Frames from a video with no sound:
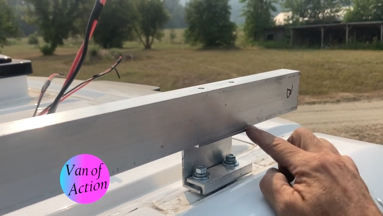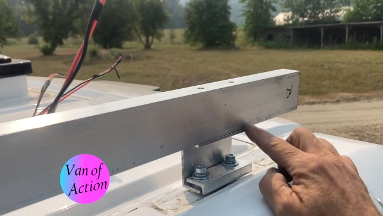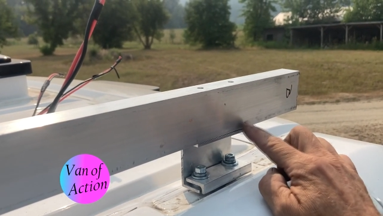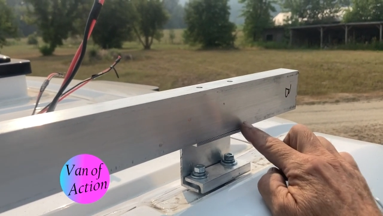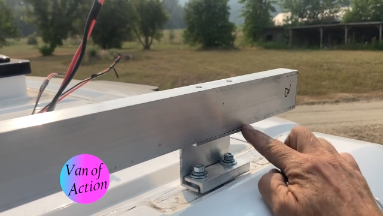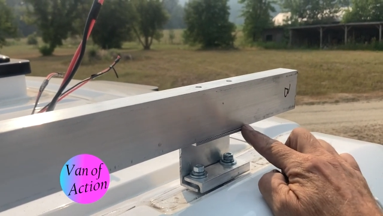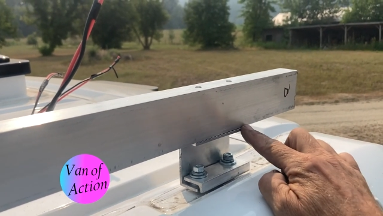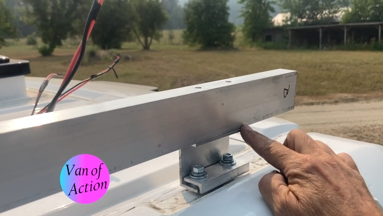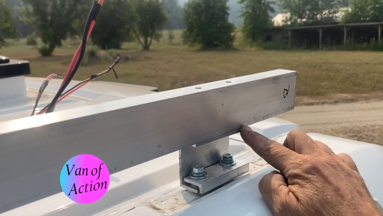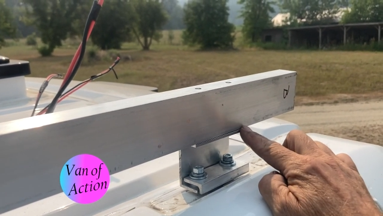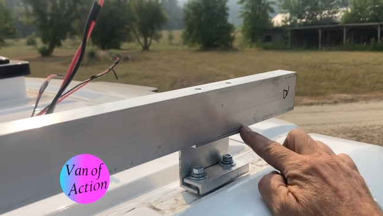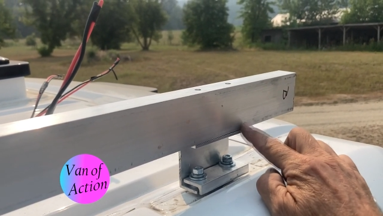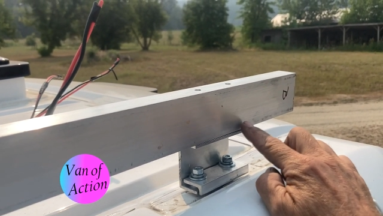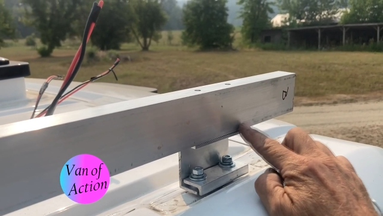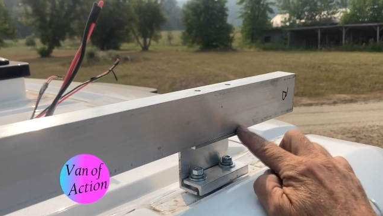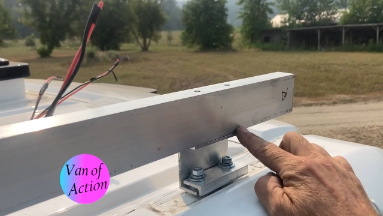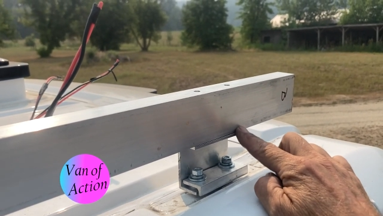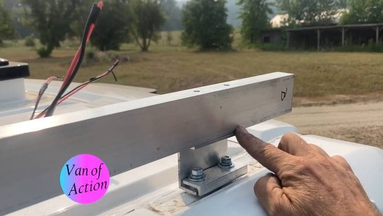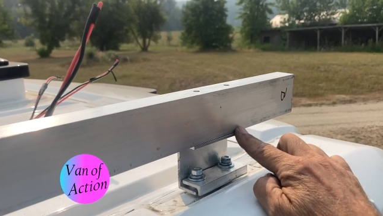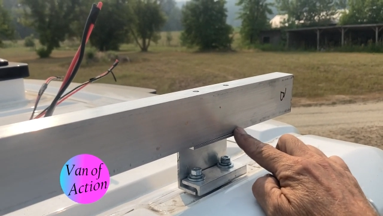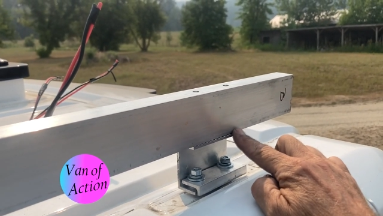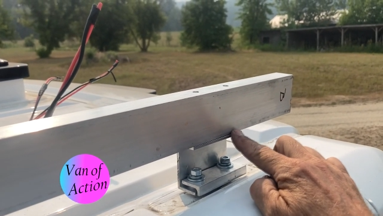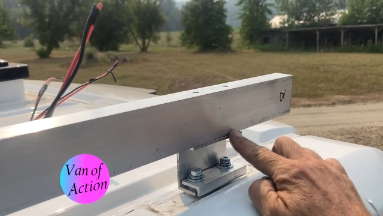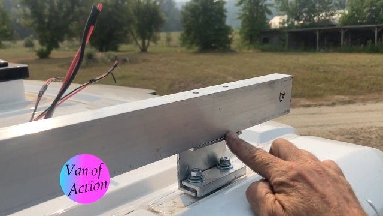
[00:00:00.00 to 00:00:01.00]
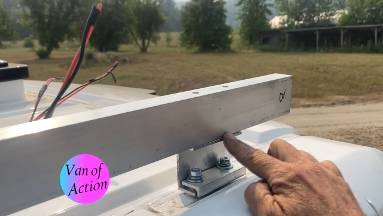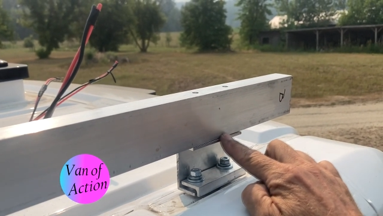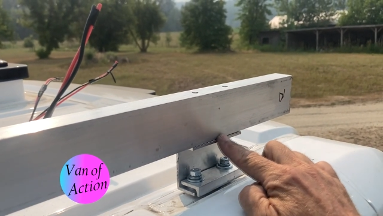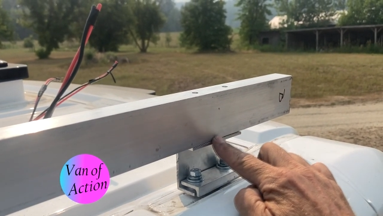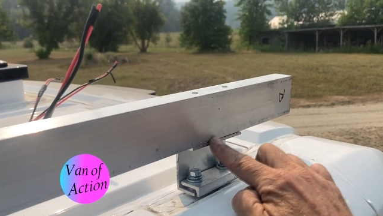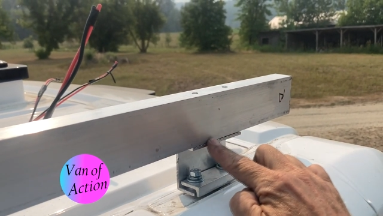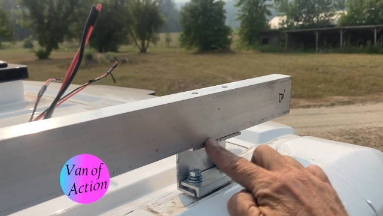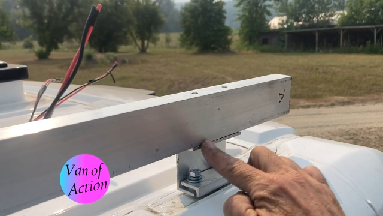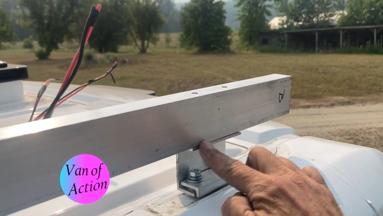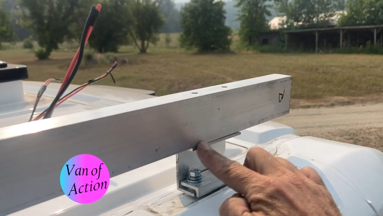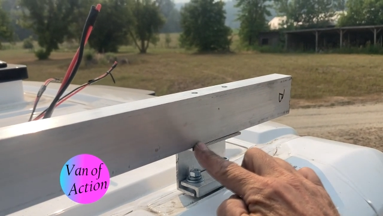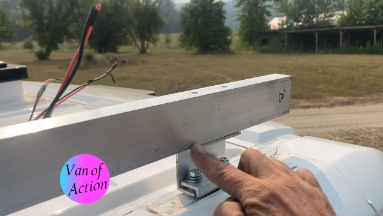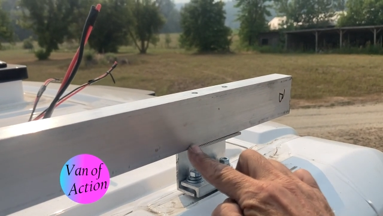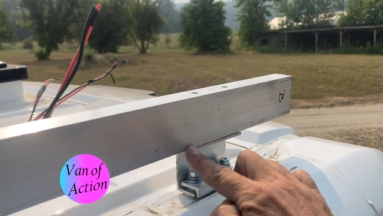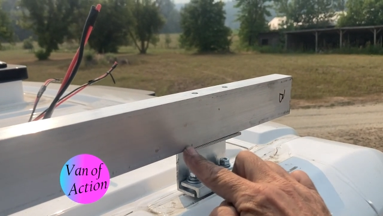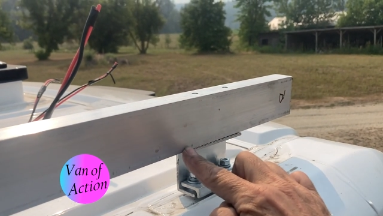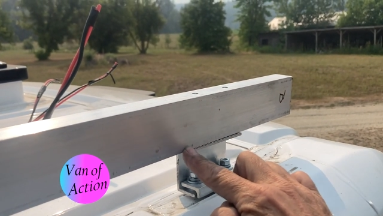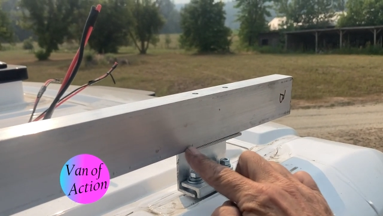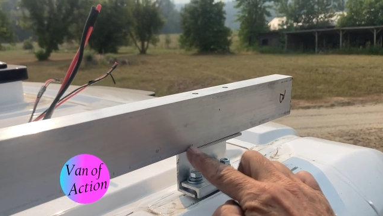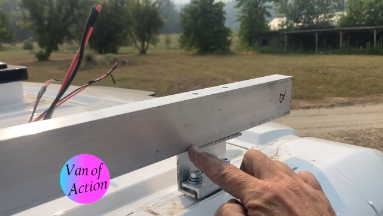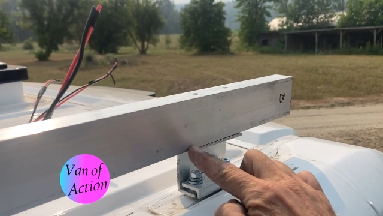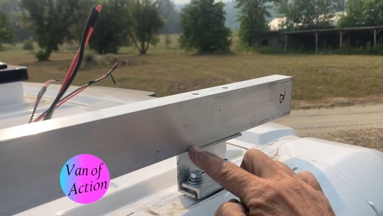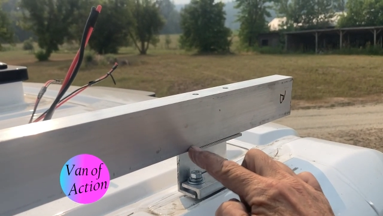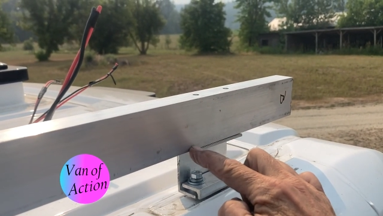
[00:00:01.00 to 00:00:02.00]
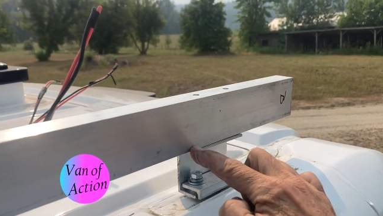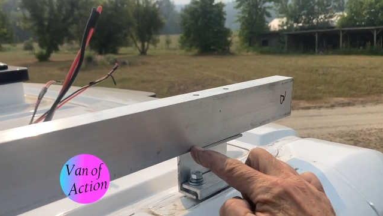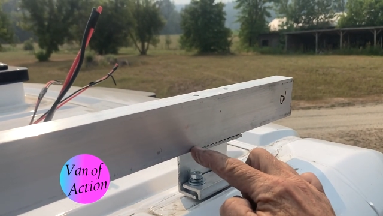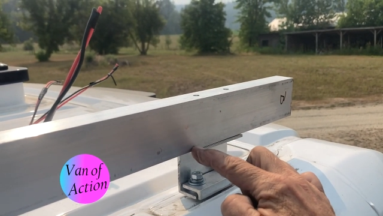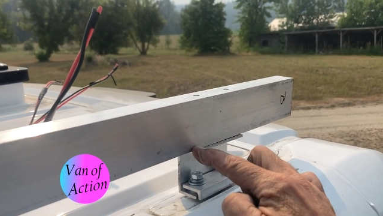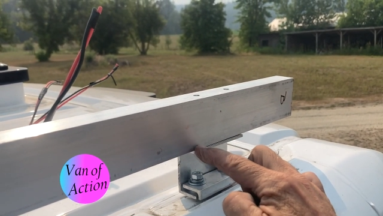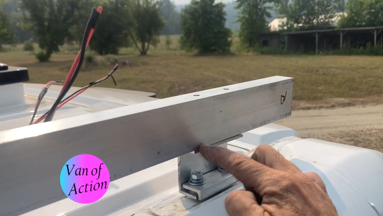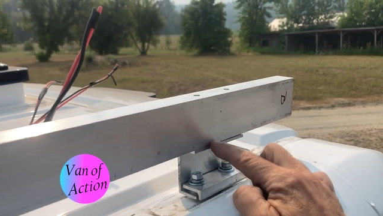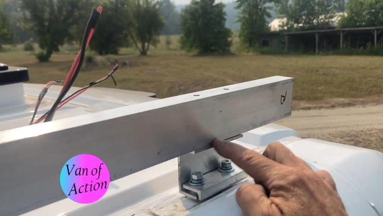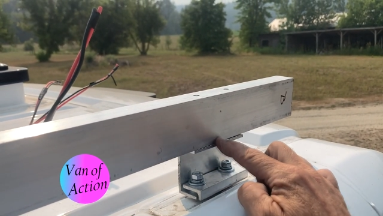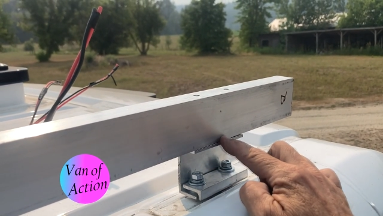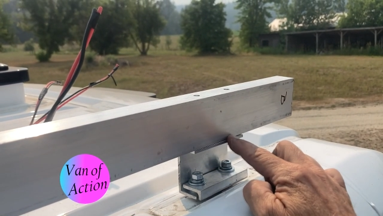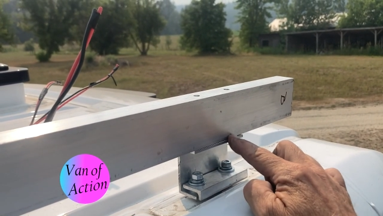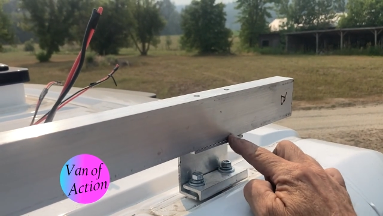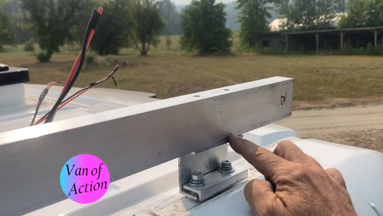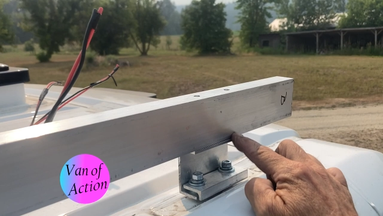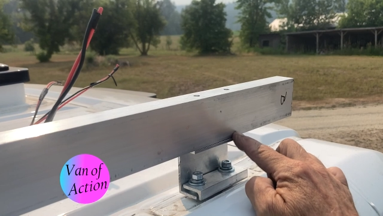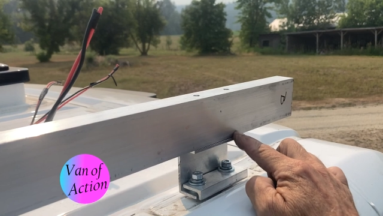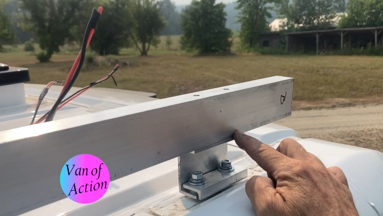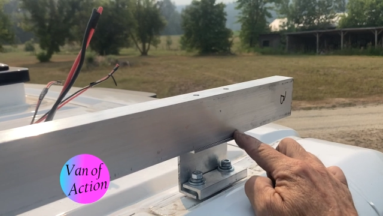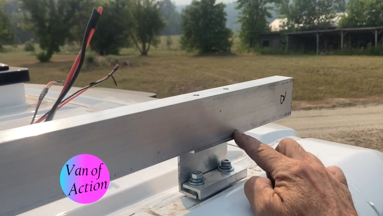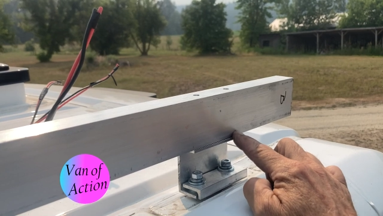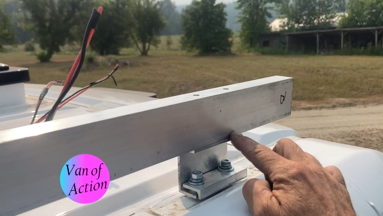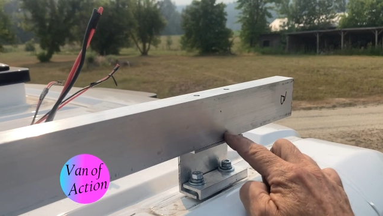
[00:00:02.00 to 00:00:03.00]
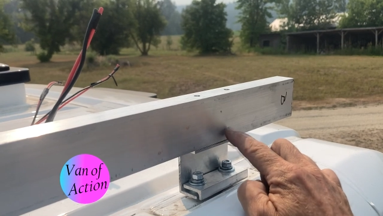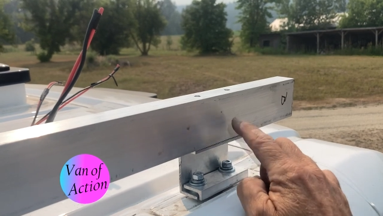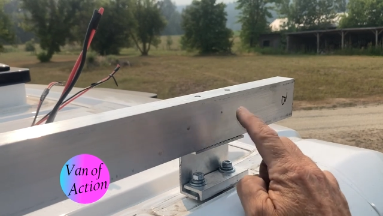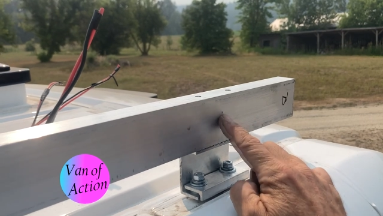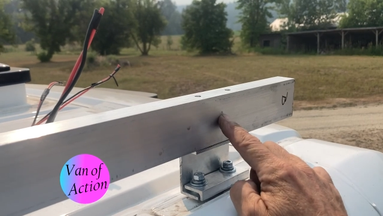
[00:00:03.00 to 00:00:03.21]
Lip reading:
No face is visible, so there are no lips to read.